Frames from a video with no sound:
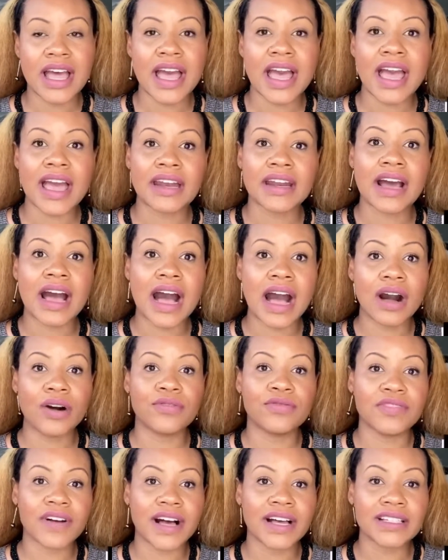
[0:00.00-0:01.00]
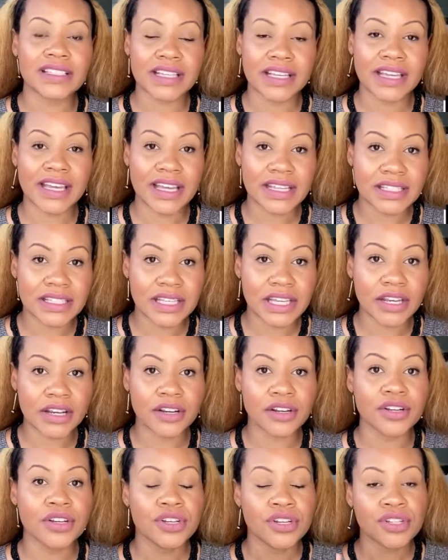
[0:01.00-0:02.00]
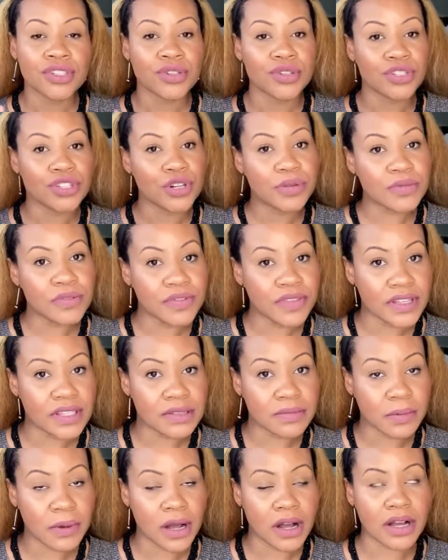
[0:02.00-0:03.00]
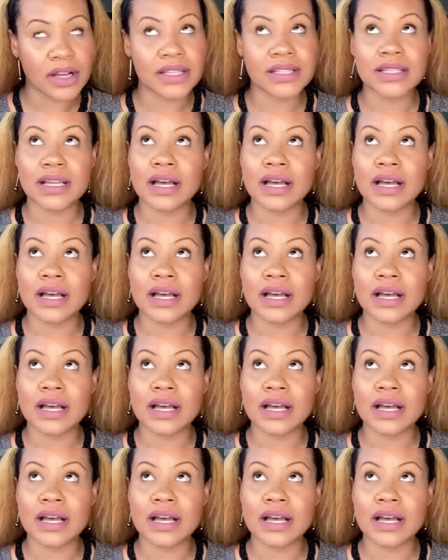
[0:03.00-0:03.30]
and how fast it gets here. So in terms of this box,